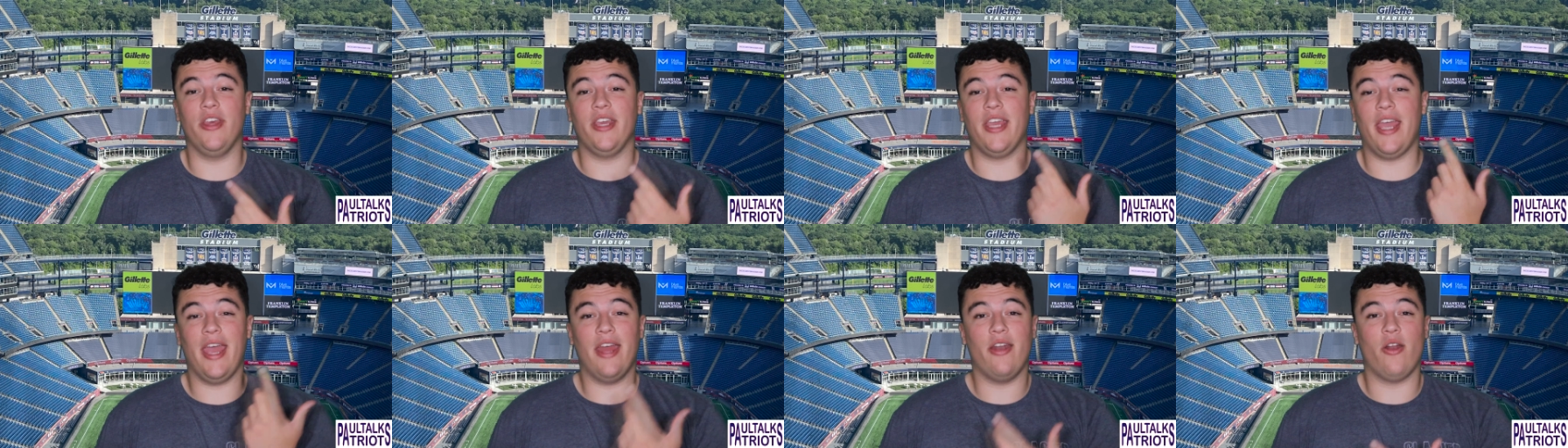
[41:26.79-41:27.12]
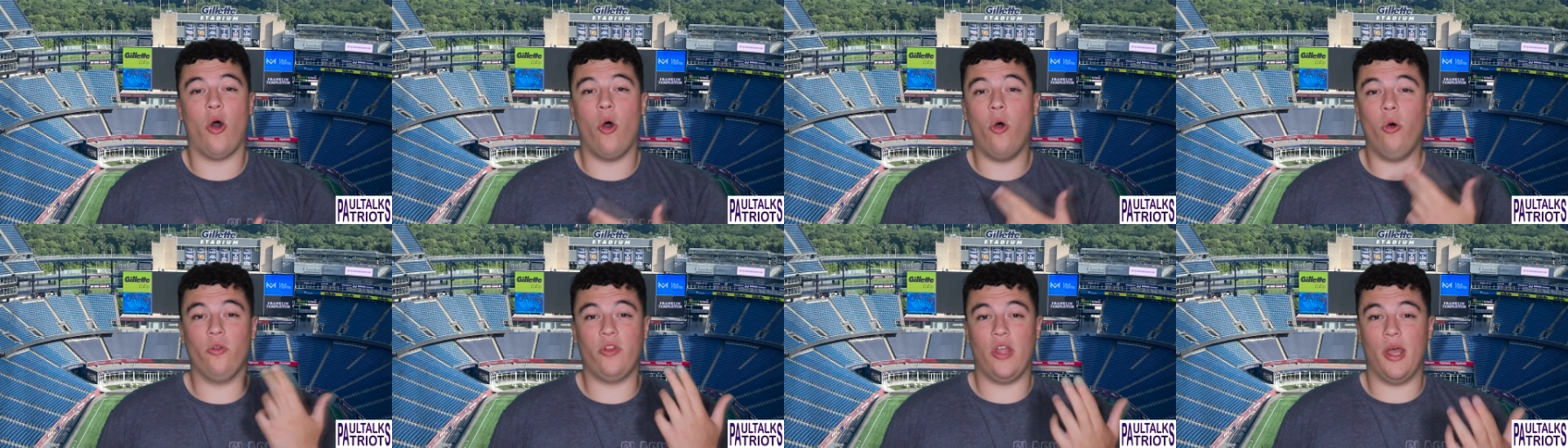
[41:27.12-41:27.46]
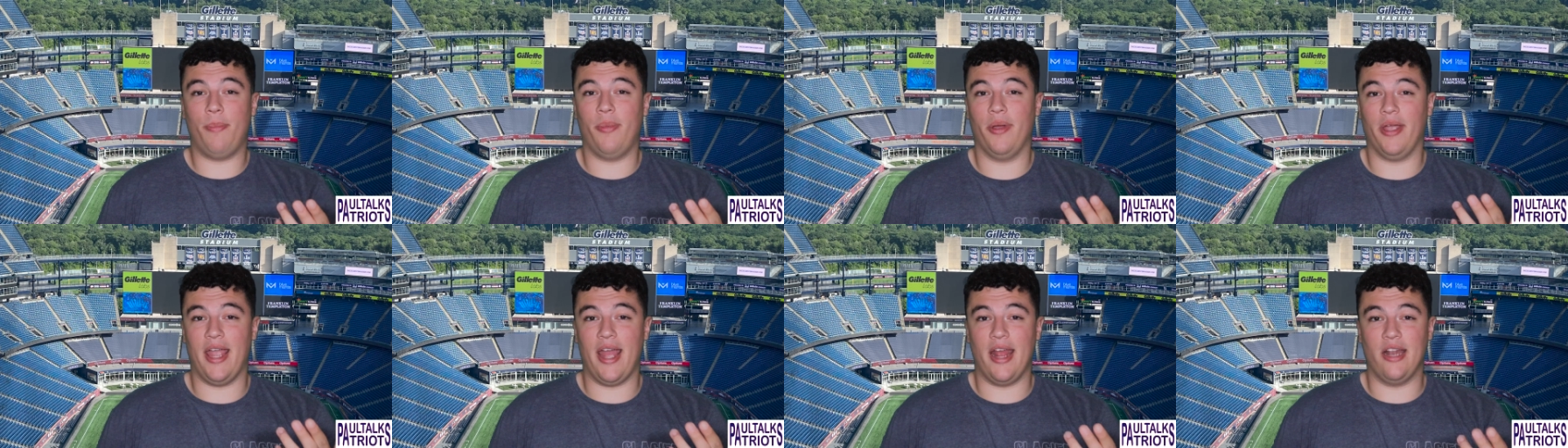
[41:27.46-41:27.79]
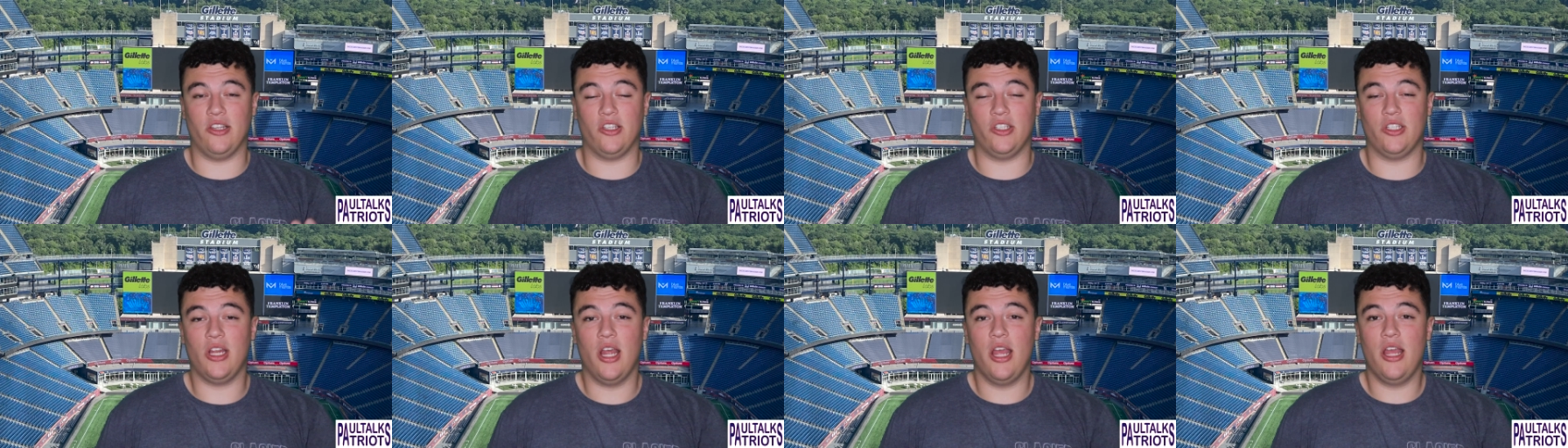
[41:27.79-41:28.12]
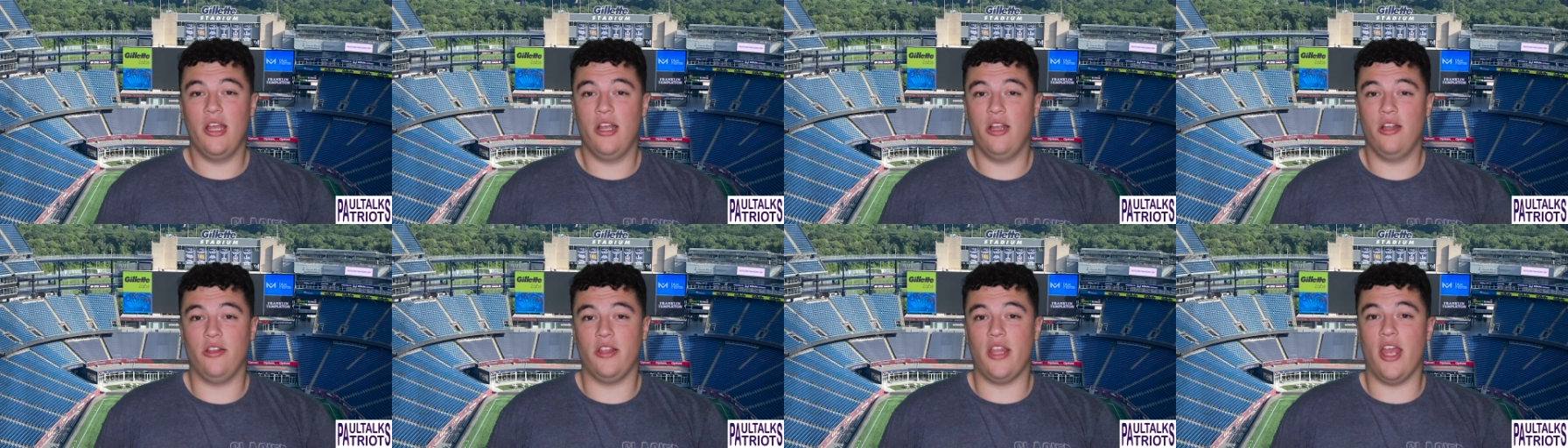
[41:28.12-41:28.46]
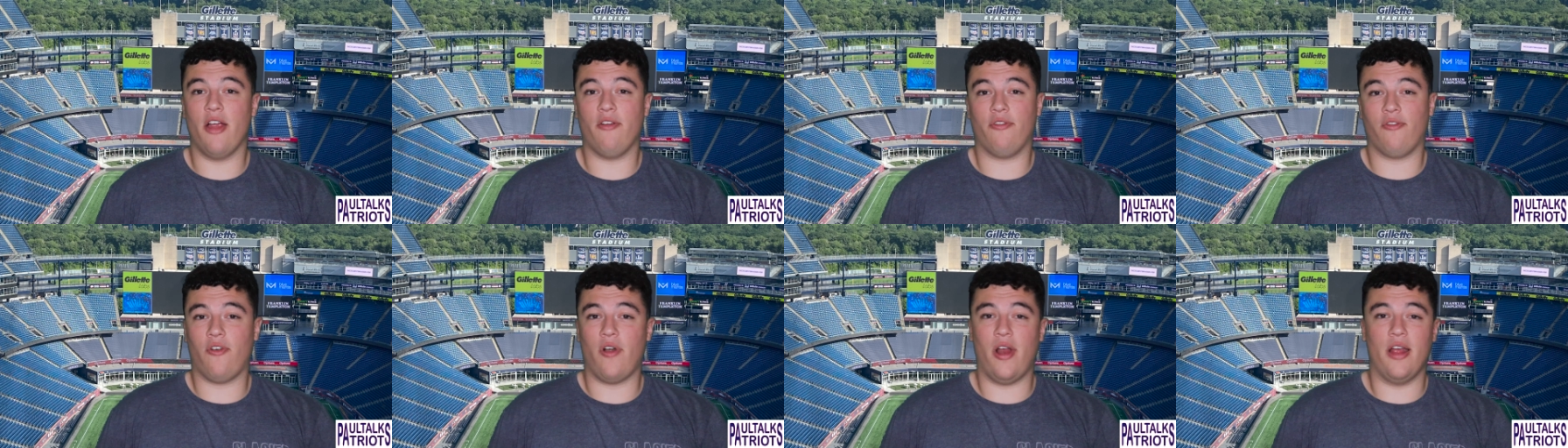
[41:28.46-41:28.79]
can hold up against
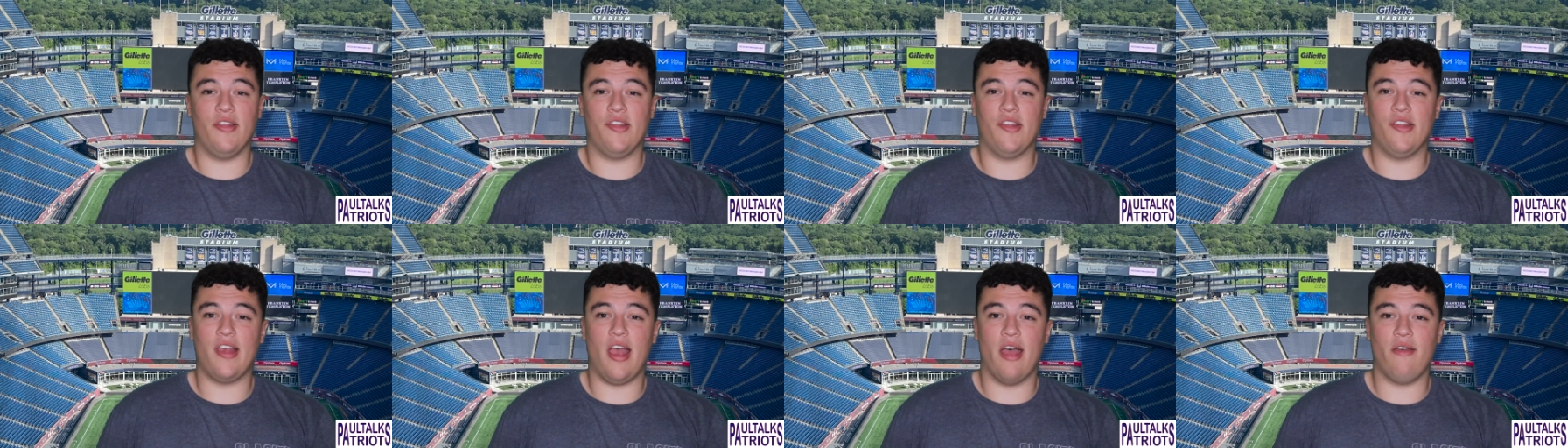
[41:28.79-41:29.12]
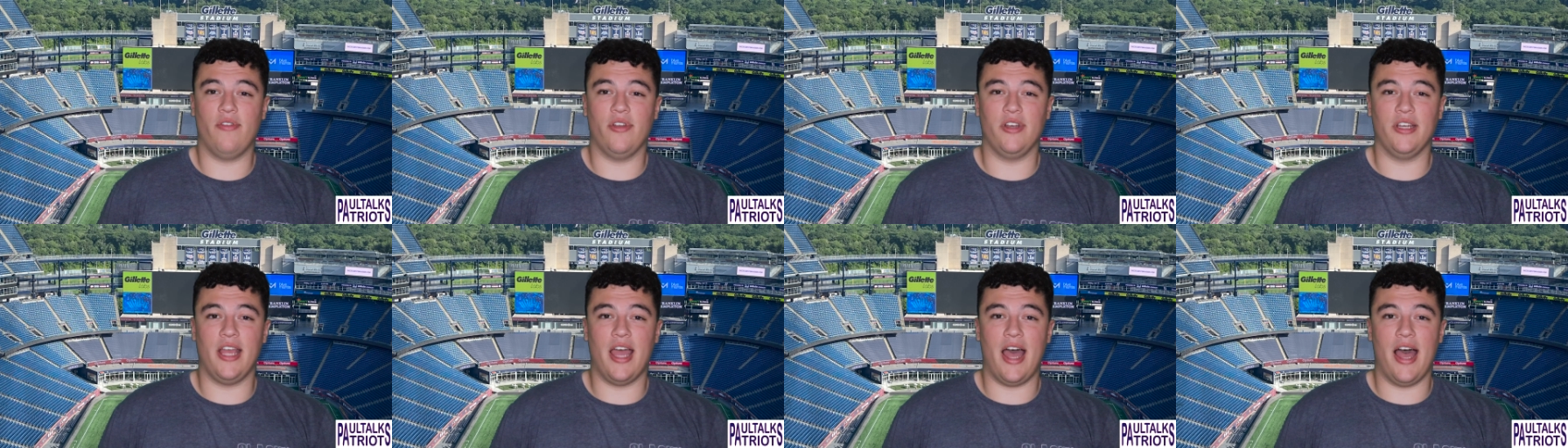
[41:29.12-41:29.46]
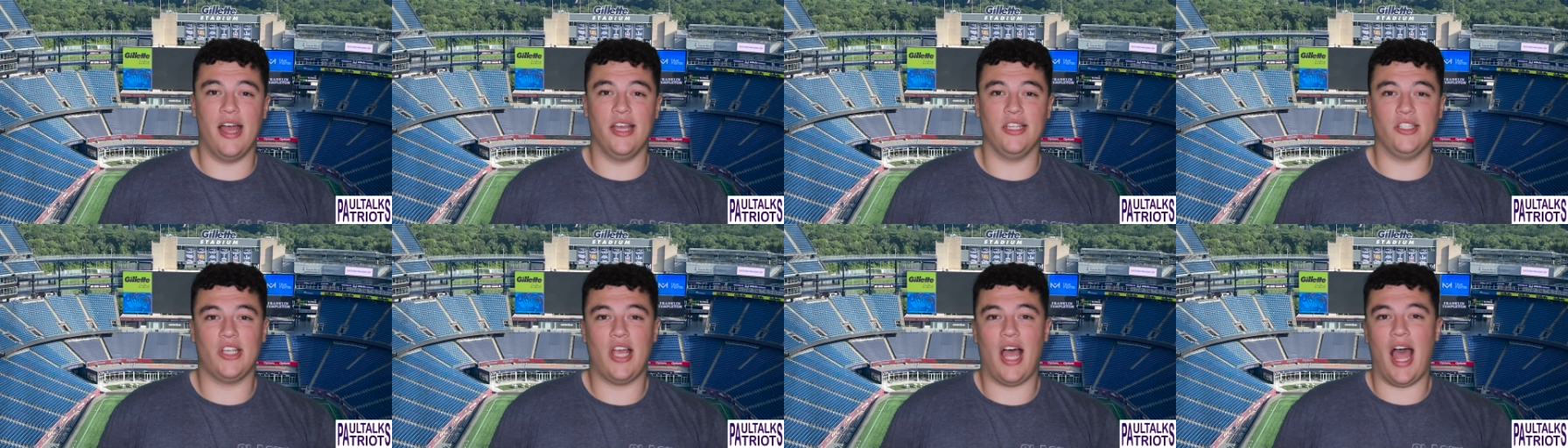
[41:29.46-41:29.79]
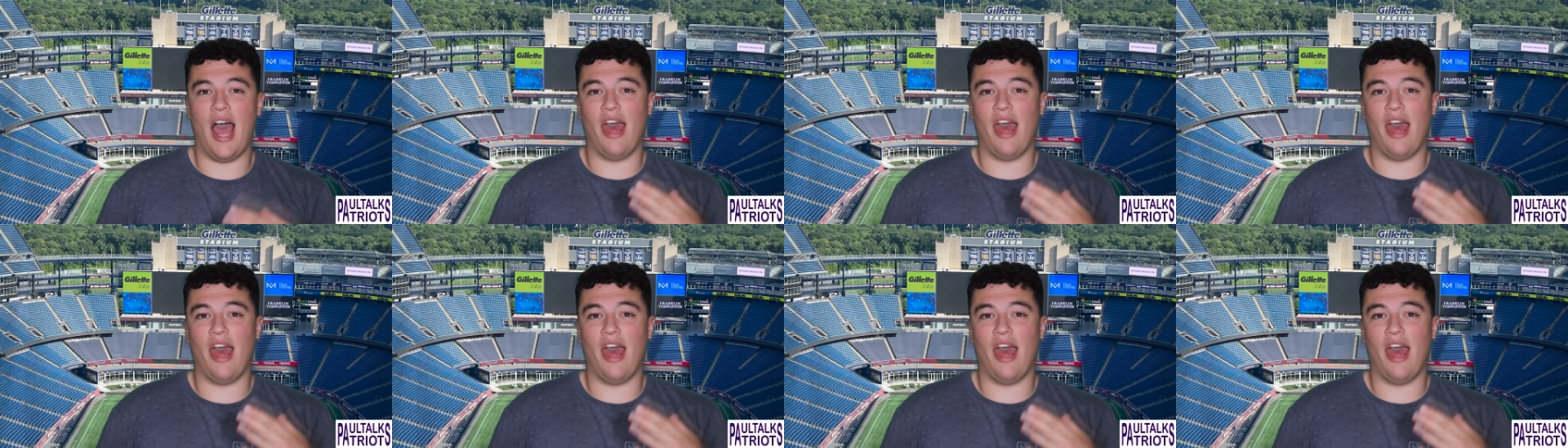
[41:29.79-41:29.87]
their front seven guys.